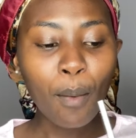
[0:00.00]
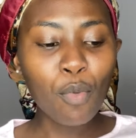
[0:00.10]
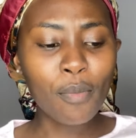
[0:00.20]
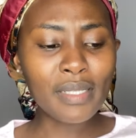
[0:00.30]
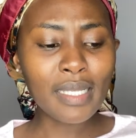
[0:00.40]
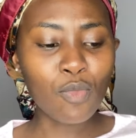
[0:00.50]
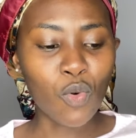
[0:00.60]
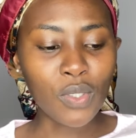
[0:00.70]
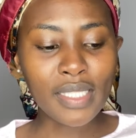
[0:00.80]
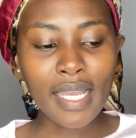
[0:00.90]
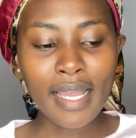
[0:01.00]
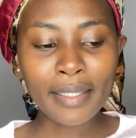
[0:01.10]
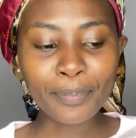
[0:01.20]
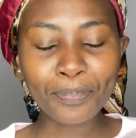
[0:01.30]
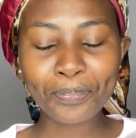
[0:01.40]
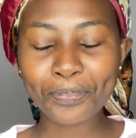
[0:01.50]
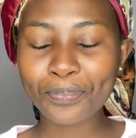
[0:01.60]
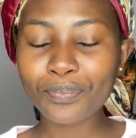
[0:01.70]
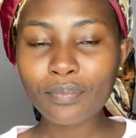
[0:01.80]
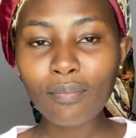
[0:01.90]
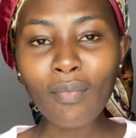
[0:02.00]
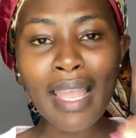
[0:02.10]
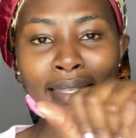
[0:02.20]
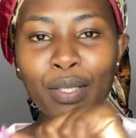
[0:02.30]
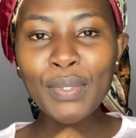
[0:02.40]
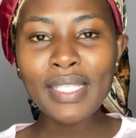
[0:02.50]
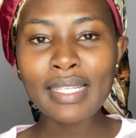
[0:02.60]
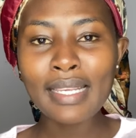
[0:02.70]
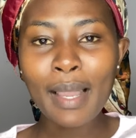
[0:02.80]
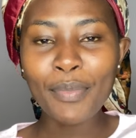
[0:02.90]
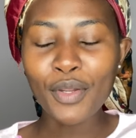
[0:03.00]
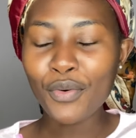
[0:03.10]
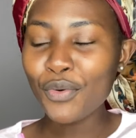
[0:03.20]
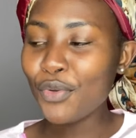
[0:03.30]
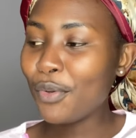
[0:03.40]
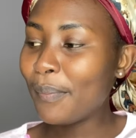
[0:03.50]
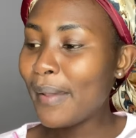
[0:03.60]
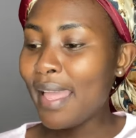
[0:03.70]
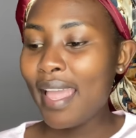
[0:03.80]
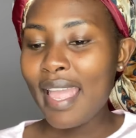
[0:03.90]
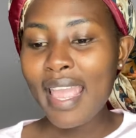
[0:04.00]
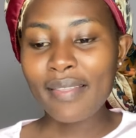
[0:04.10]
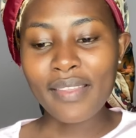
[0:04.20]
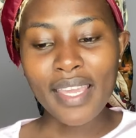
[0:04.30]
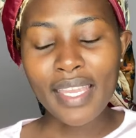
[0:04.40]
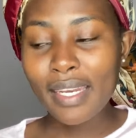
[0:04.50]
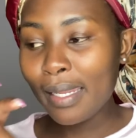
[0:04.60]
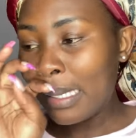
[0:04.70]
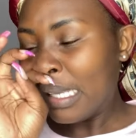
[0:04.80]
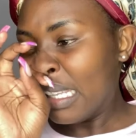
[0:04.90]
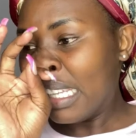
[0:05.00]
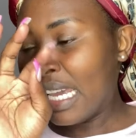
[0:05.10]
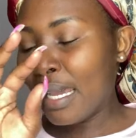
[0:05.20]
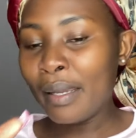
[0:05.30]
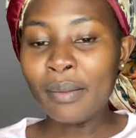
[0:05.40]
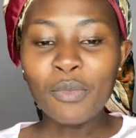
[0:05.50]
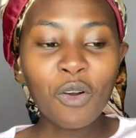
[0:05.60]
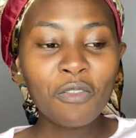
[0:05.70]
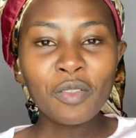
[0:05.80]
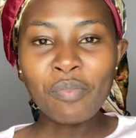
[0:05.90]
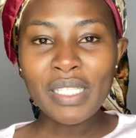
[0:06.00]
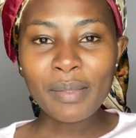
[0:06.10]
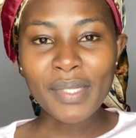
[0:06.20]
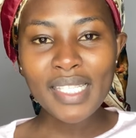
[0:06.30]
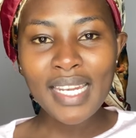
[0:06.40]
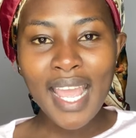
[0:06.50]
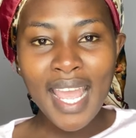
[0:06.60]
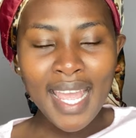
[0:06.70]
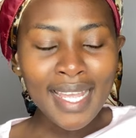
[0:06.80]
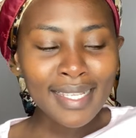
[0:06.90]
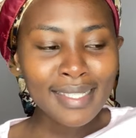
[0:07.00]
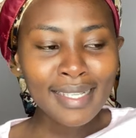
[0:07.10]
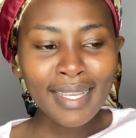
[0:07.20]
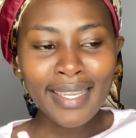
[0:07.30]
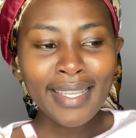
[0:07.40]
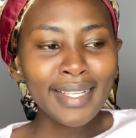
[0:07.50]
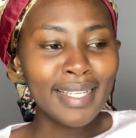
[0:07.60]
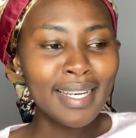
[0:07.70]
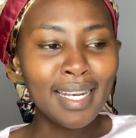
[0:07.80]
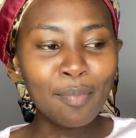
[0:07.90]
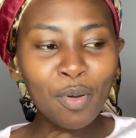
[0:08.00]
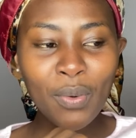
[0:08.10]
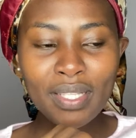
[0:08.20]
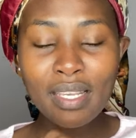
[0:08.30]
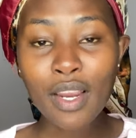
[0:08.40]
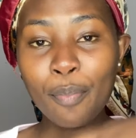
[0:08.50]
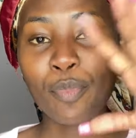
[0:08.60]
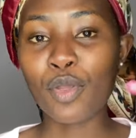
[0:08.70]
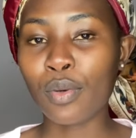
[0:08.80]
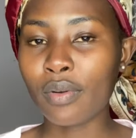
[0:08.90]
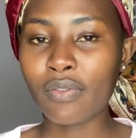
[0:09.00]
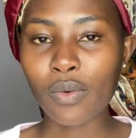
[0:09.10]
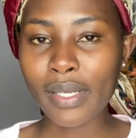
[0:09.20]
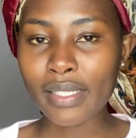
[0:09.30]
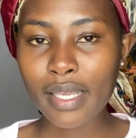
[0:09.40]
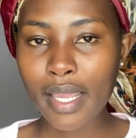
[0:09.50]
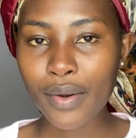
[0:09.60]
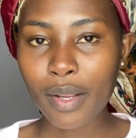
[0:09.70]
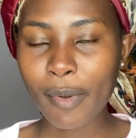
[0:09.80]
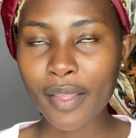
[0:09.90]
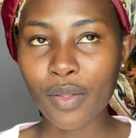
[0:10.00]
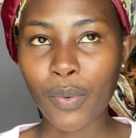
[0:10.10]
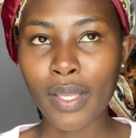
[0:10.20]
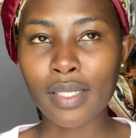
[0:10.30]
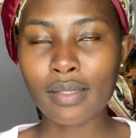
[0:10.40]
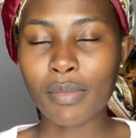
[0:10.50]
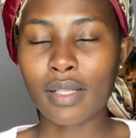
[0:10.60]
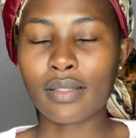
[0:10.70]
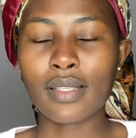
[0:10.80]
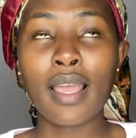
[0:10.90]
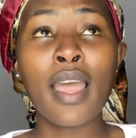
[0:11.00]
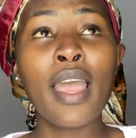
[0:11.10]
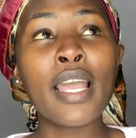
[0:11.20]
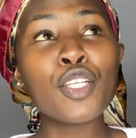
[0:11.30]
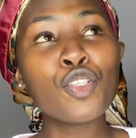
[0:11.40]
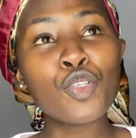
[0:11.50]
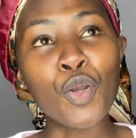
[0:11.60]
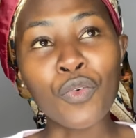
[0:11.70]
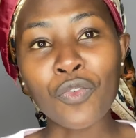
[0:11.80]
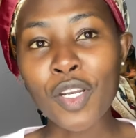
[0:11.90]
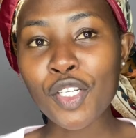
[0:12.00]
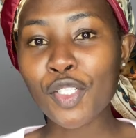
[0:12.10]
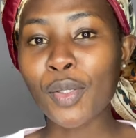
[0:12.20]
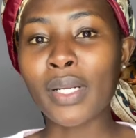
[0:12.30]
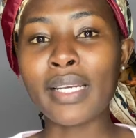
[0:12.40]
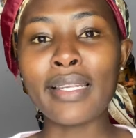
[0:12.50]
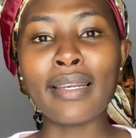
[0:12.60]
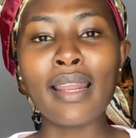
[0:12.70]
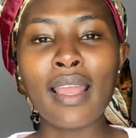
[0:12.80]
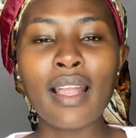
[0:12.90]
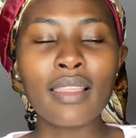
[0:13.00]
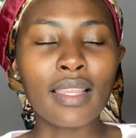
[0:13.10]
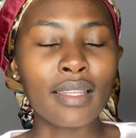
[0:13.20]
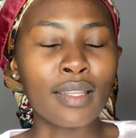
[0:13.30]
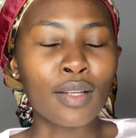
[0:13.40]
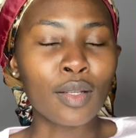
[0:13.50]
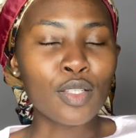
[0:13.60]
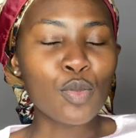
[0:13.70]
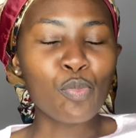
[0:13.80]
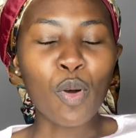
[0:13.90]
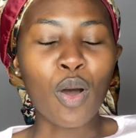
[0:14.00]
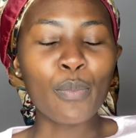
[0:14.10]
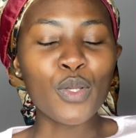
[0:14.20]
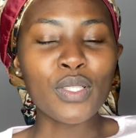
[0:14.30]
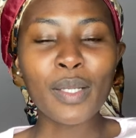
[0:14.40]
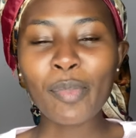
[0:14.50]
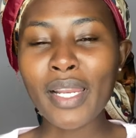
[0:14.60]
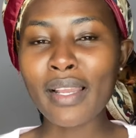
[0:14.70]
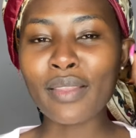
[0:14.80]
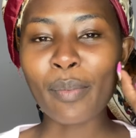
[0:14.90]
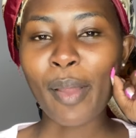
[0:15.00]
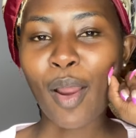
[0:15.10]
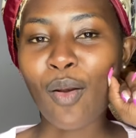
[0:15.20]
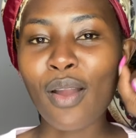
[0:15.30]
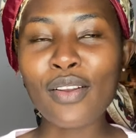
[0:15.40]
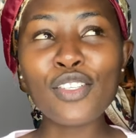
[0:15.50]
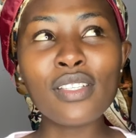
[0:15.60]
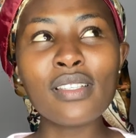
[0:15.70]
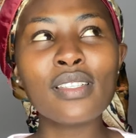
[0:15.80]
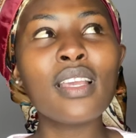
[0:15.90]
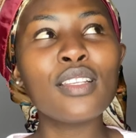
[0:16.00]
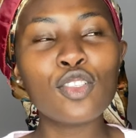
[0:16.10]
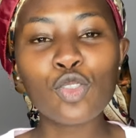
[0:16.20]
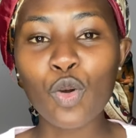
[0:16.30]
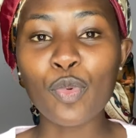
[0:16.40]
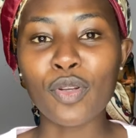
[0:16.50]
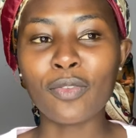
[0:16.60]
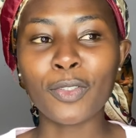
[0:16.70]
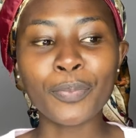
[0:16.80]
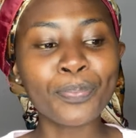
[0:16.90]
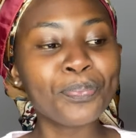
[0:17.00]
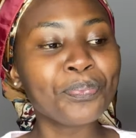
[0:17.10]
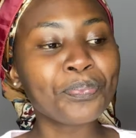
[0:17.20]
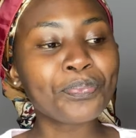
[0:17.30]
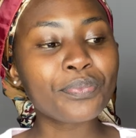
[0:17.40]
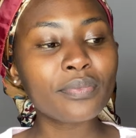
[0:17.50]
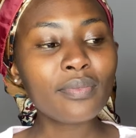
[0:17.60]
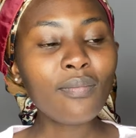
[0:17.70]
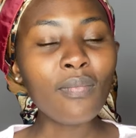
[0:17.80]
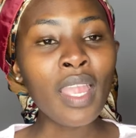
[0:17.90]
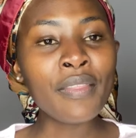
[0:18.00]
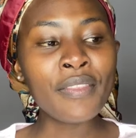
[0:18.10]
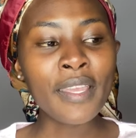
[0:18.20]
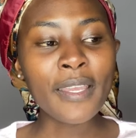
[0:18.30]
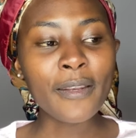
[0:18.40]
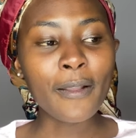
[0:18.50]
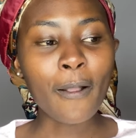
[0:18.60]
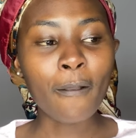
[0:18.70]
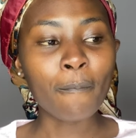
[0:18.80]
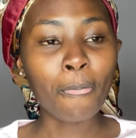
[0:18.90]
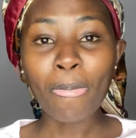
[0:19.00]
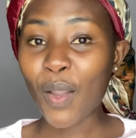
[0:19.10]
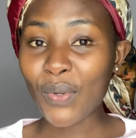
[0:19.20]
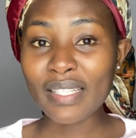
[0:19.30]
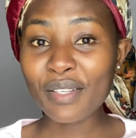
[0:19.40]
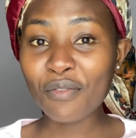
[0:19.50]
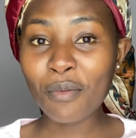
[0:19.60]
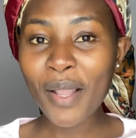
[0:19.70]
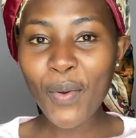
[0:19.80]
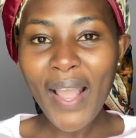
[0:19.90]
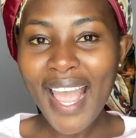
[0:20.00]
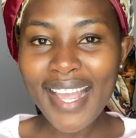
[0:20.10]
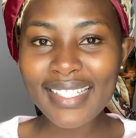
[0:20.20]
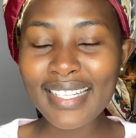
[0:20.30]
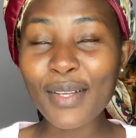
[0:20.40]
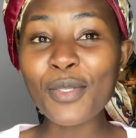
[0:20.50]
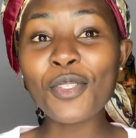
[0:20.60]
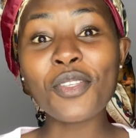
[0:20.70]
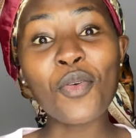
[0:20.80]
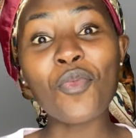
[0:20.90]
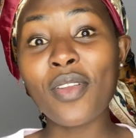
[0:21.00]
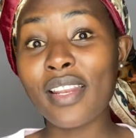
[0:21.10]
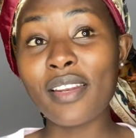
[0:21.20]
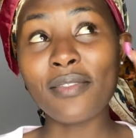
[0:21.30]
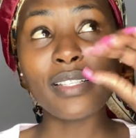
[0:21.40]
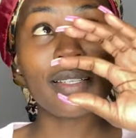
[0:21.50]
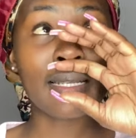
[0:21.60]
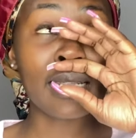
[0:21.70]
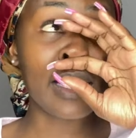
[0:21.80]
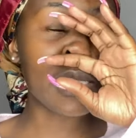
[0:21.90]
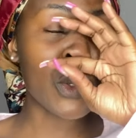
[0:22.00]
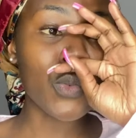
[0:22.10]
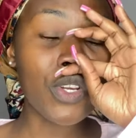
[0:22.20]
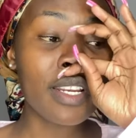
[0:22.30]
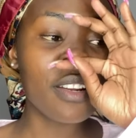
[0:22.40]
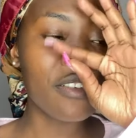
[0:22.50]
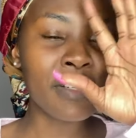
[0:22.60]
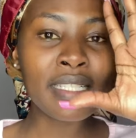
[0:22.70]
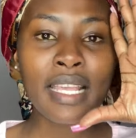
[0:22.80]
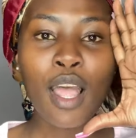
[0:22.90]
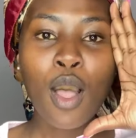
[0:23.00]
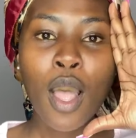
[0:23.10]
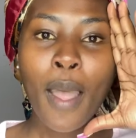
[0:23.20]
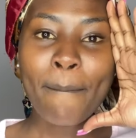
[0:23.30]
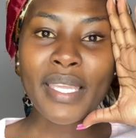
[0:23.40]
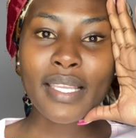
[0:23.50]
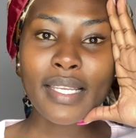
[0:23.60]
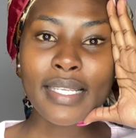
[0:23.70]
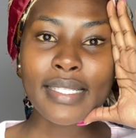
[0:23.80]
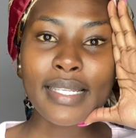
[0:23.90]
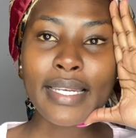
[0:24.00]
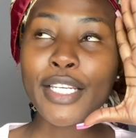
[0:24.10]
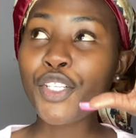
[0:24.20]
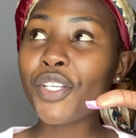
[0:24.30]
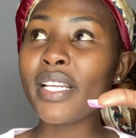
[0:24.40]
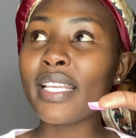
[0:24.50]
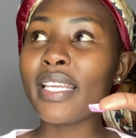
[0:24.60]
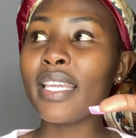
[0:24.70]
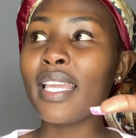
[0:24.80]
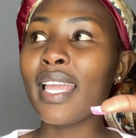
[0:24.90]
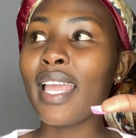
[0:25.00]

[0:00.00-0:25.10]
Pour me some water as they were setting up the room. And then offered me some snacks. A beautiful waiting area, by the way. Smells so fresh, so clean. The little spa music playing in the background. It's just so beautiful. And then I went in for my wax. I was really nervous, you guys. Like, I was really nervous because literally